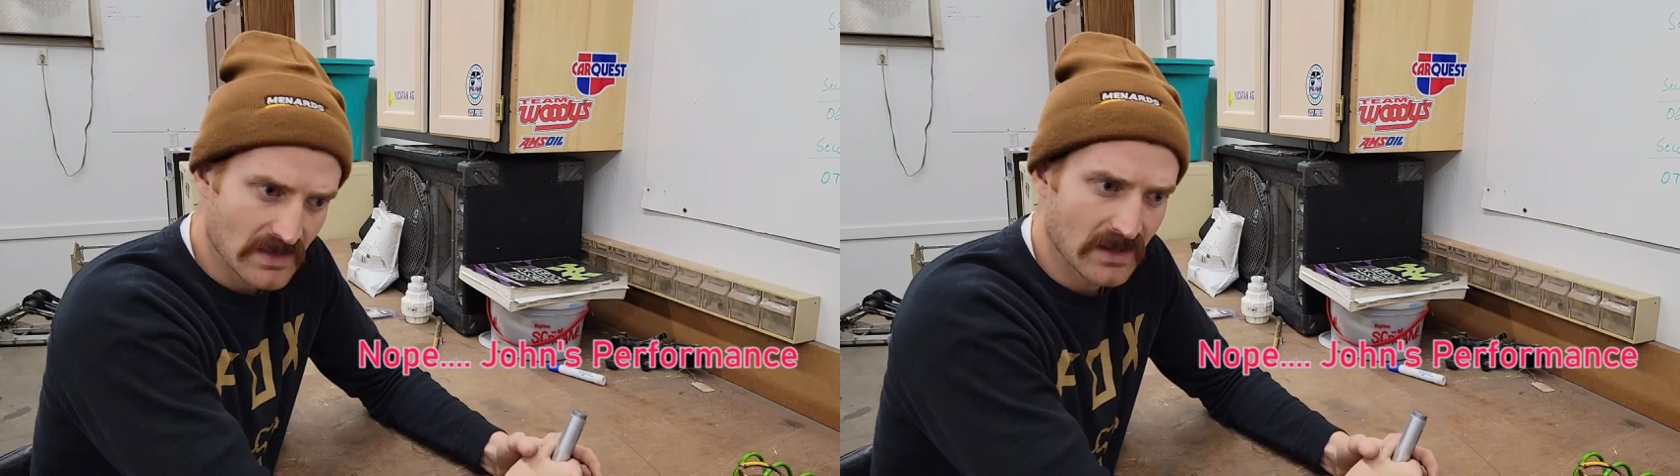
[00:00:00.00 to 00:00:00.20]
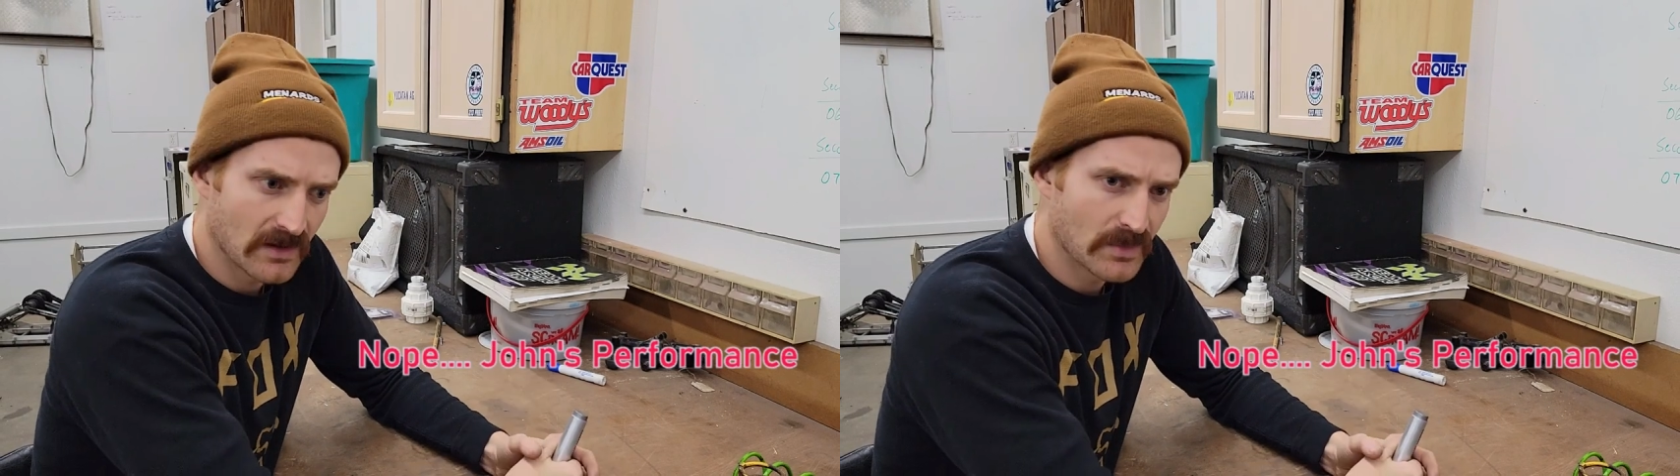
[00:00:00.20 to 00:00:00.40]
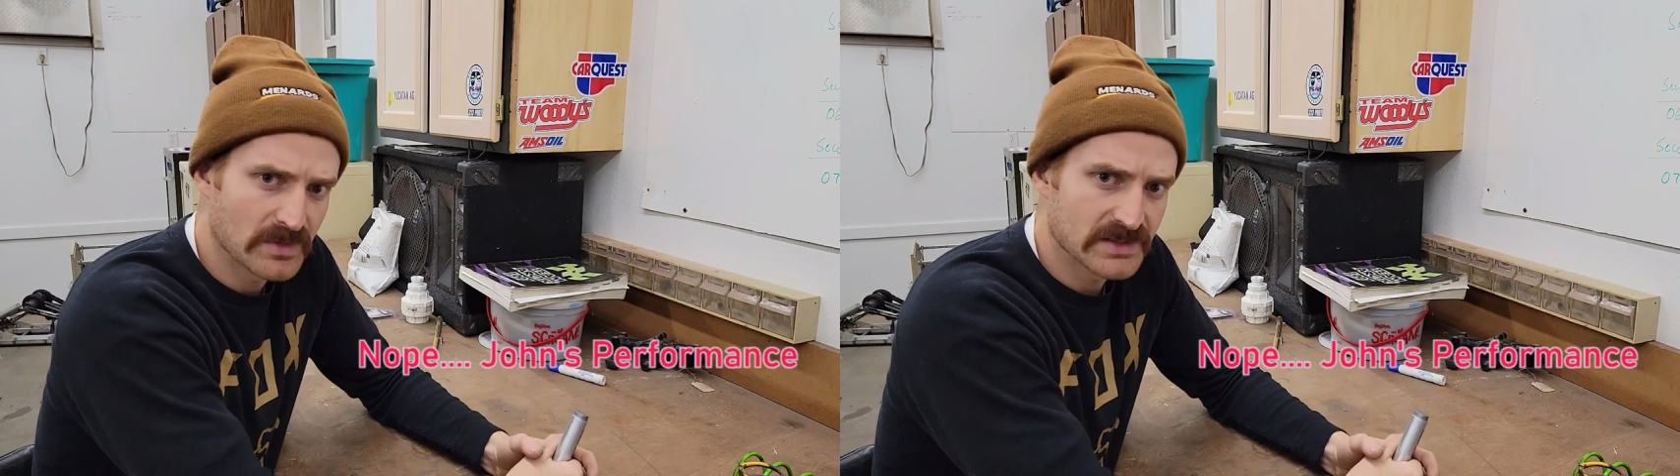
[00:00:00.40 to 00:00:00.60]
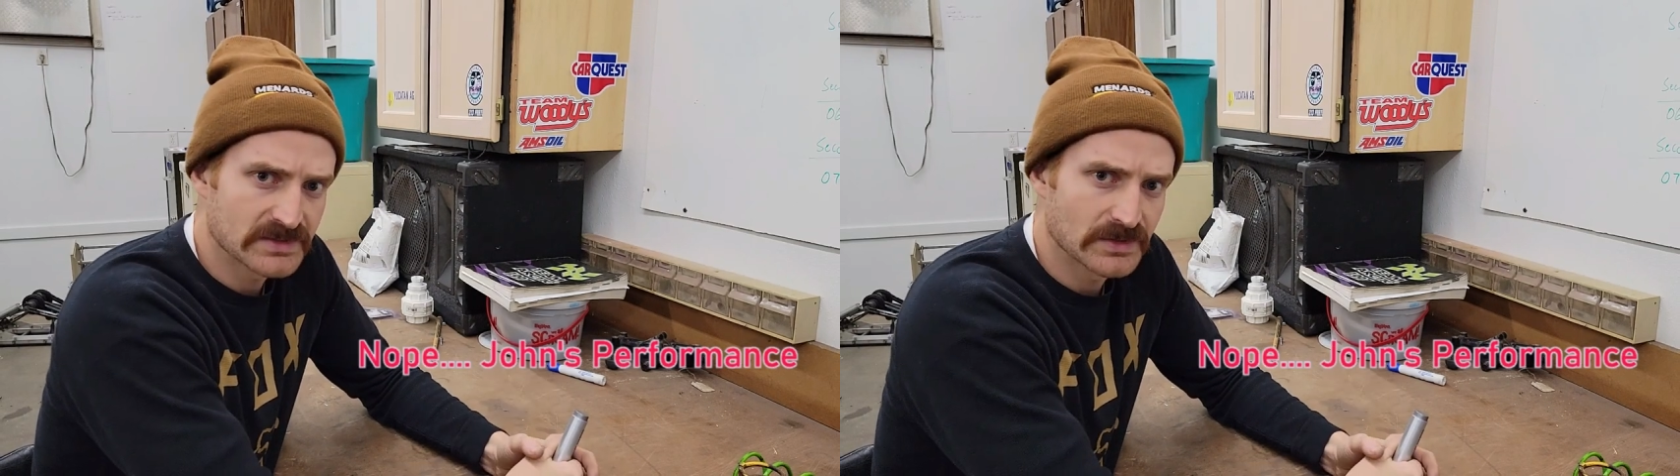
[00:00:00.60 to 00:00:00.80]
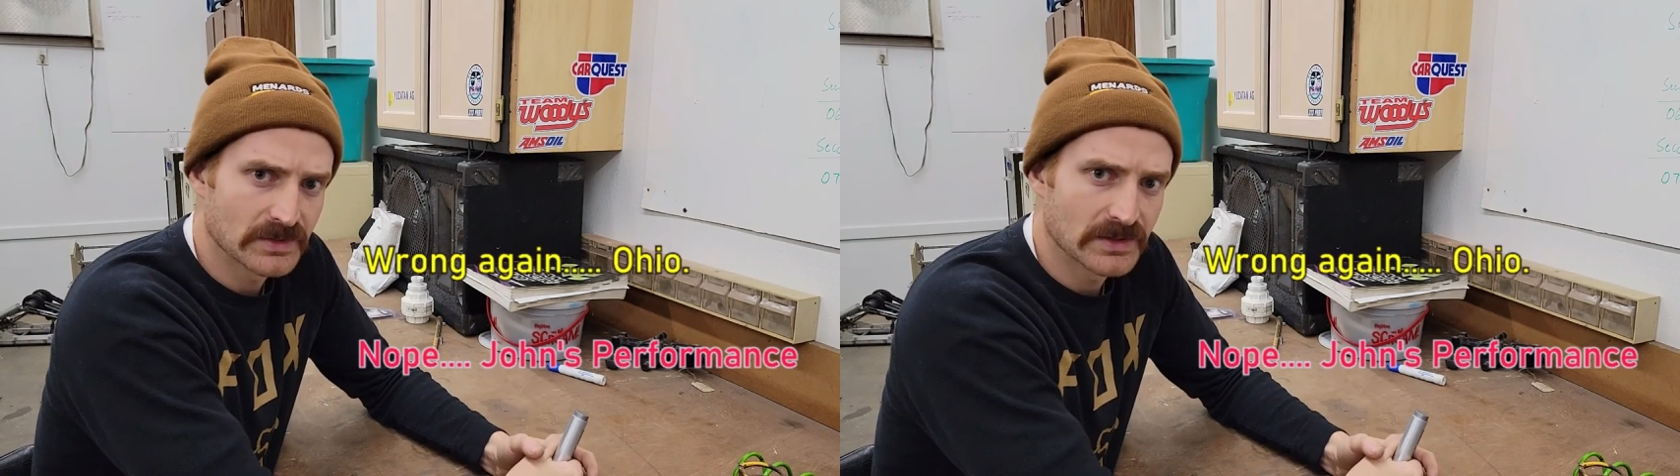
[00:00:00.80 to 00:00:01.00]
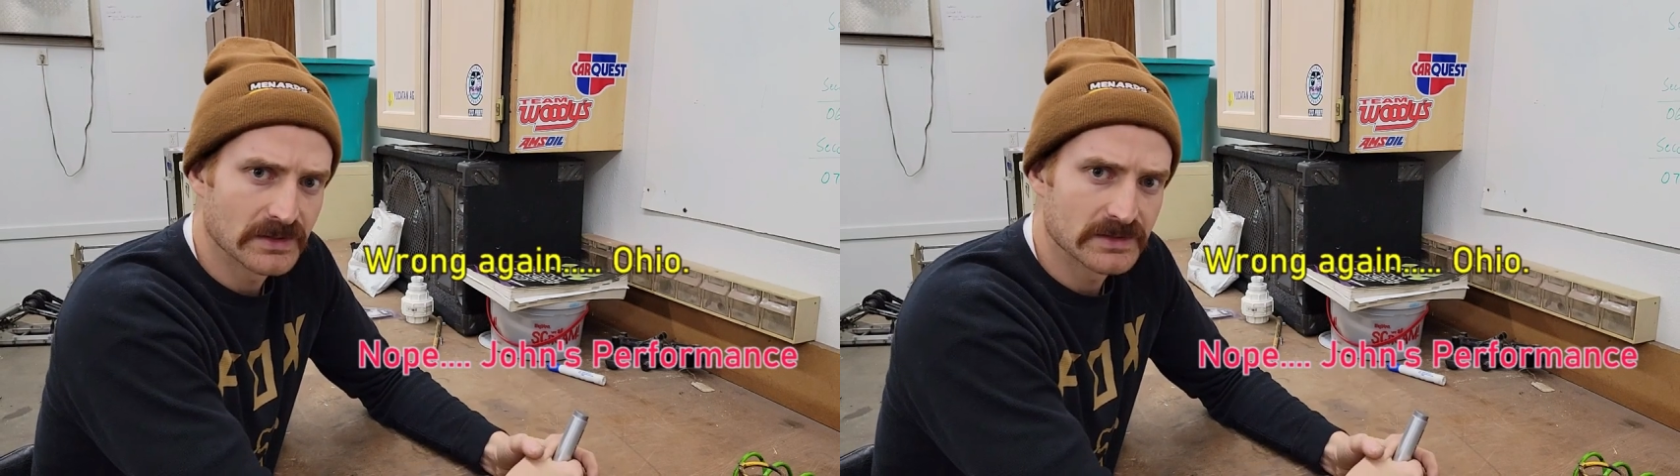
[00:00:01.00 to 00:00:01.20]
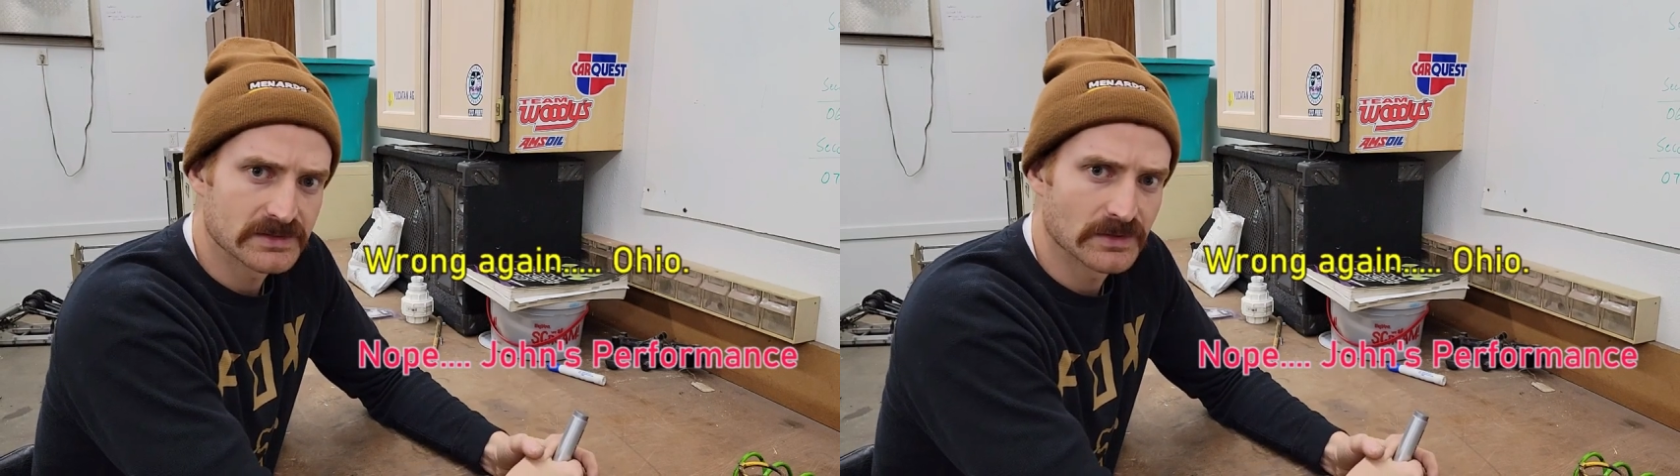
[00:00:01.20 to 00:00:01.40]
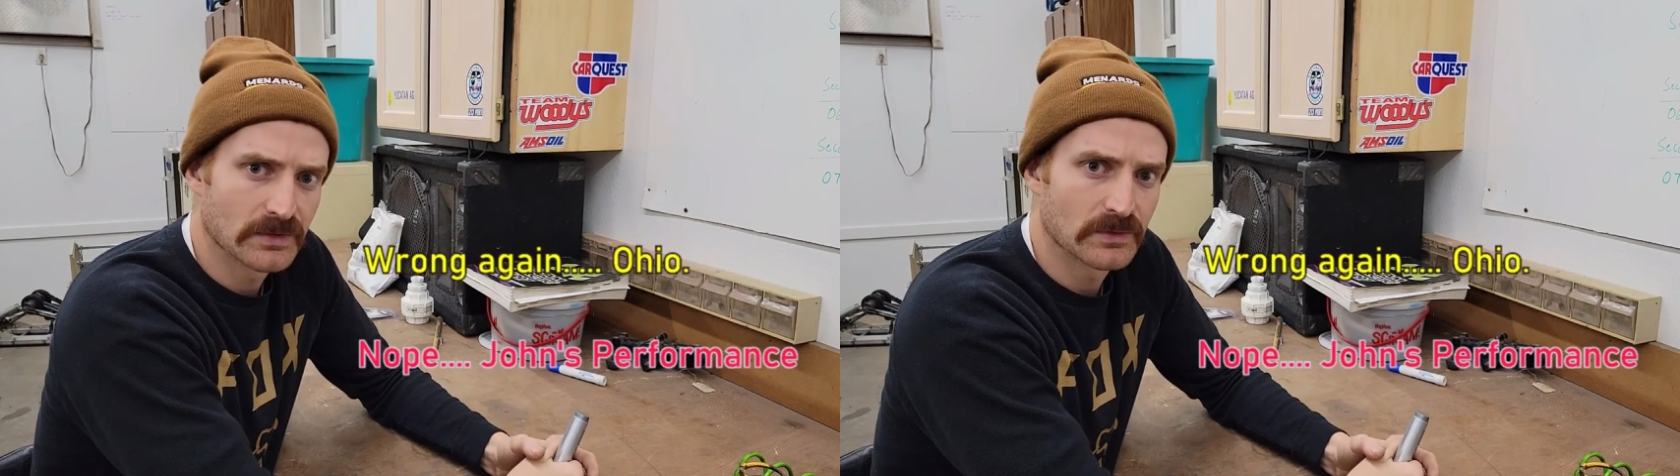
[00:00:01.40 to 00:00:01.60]
out of Minnesota.
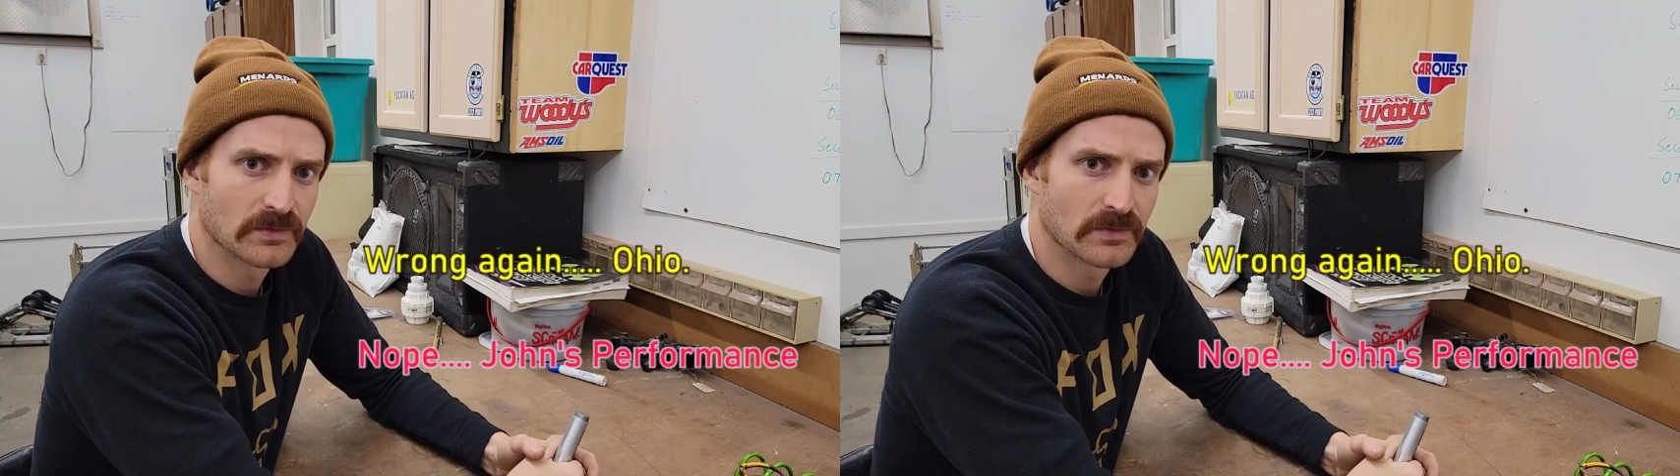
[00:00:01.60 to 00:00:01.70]
So